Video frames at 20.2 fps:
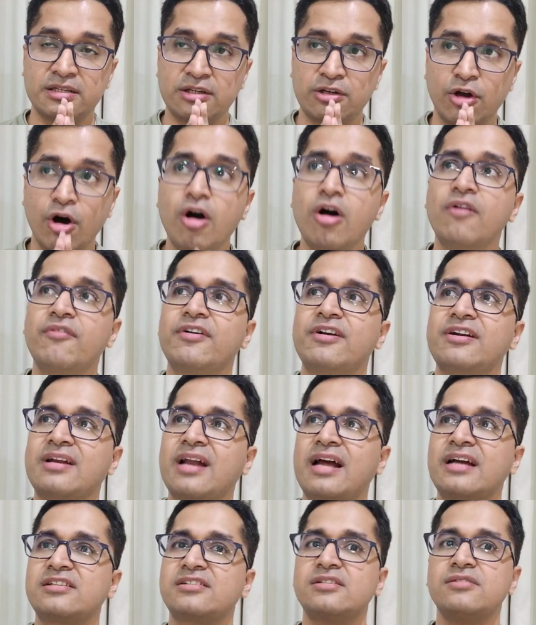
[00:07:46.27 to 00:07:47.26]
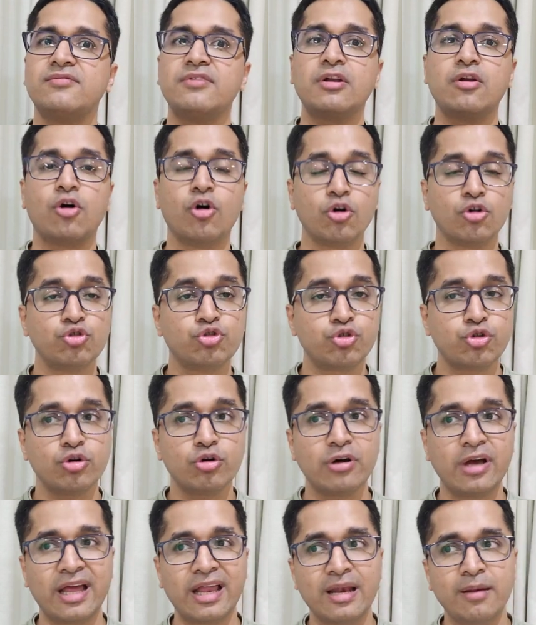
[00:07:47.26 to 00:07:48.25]
Law of attraction will
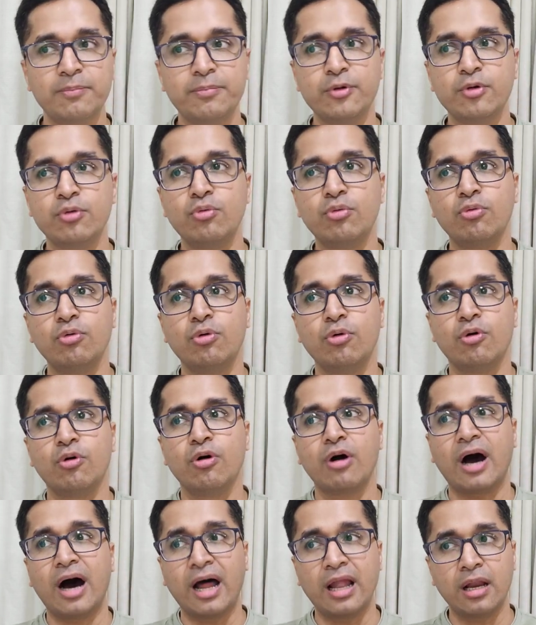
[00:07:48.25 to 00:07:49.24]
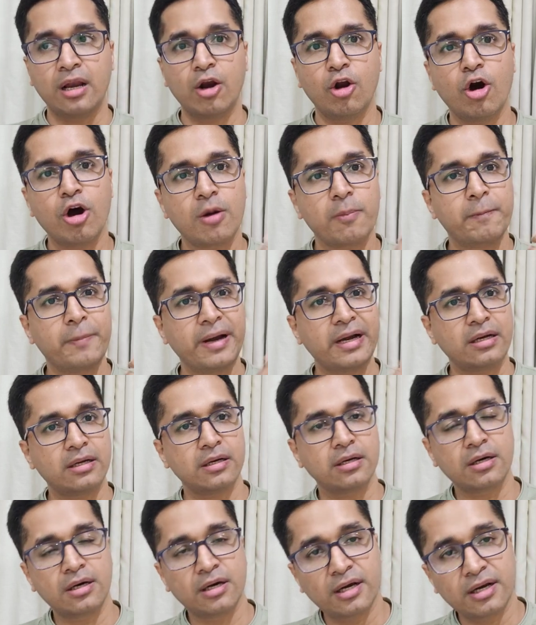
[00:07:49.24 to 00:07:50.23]
also help you unlock
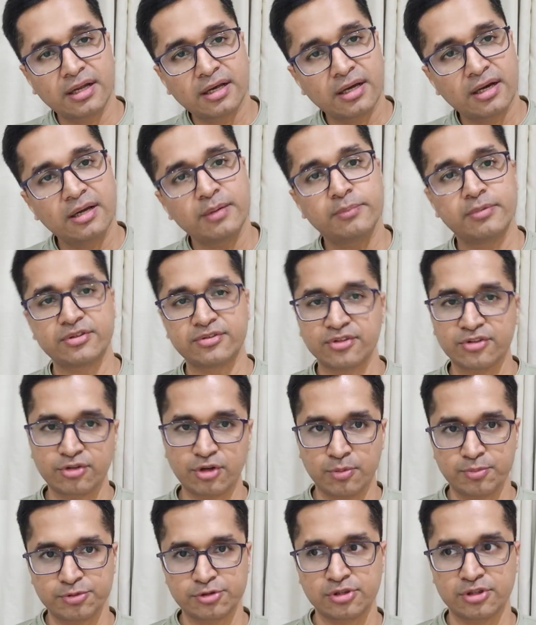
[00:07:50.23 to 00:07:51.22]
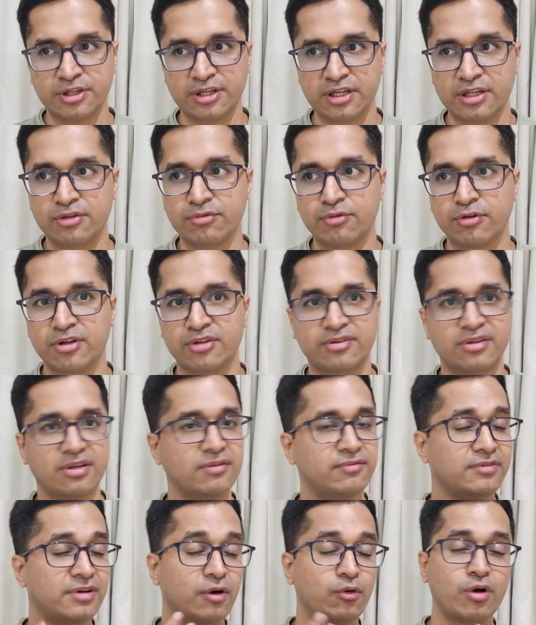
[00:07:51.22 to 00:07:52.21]
better career and business opportunities for
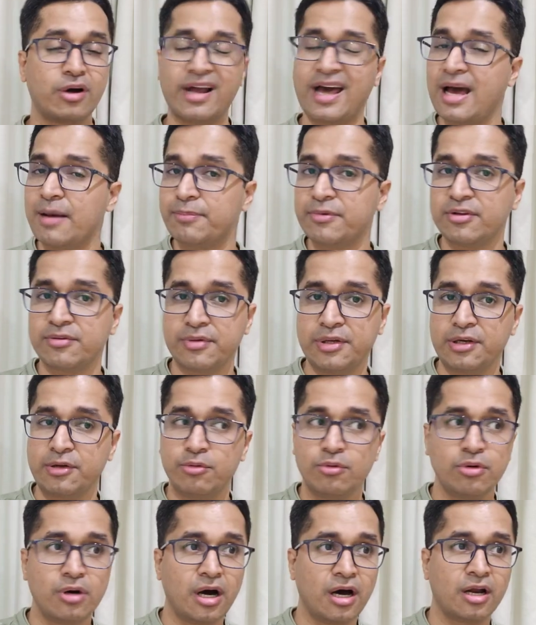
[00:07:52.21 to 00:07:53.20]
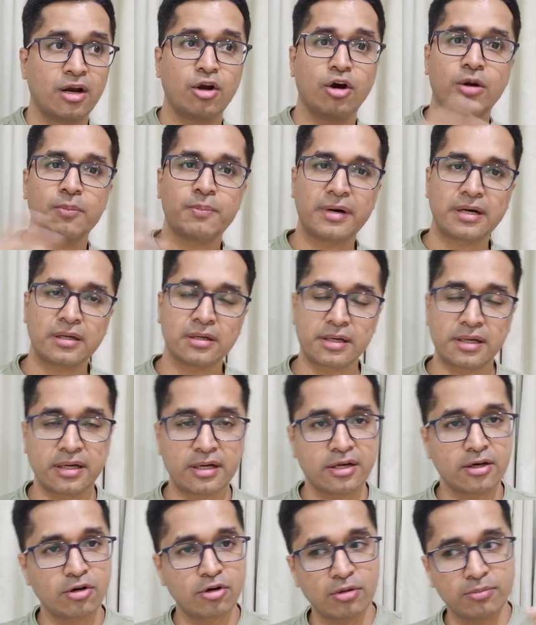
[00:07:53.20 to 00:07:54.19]
yourself. Now, what happens when you unlock better
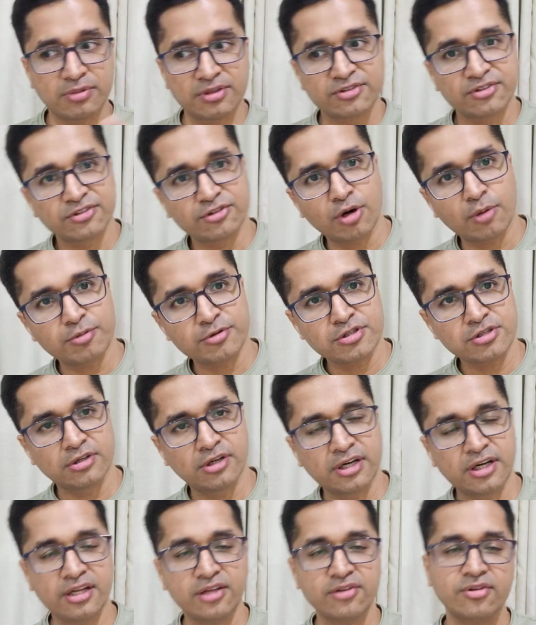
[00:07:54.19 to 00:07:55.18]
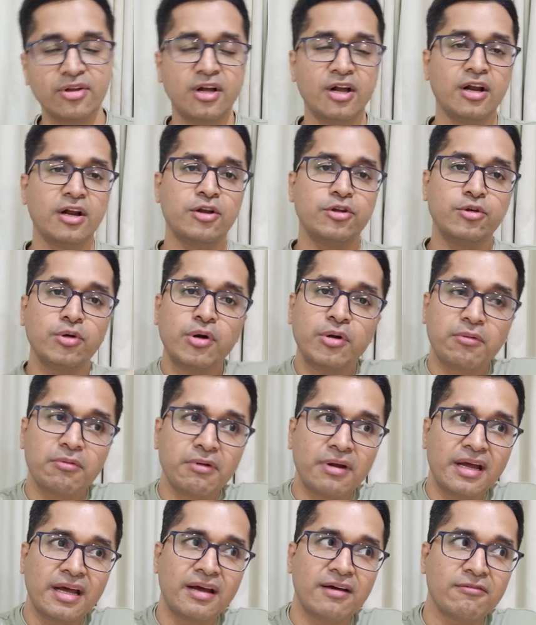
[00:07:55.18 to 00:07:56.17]
career or business opportunities? You
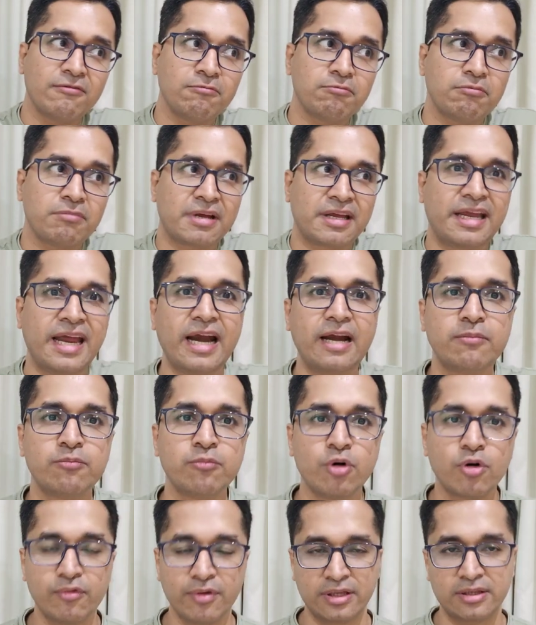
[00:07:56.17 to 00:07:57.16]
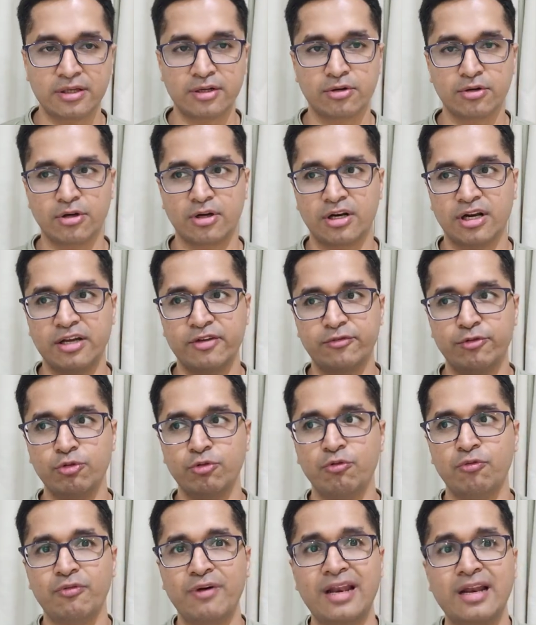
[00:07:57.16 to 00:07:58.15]
get more wealth into your life.
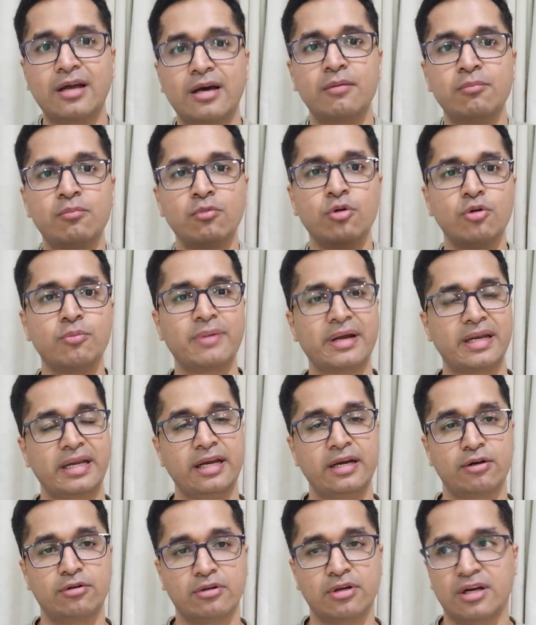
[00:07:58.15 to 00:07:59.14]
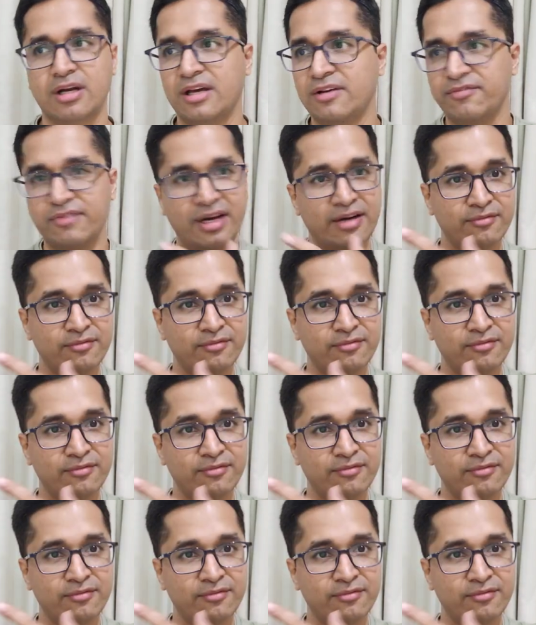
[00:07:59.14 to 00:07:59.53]
You welcome more money into your life.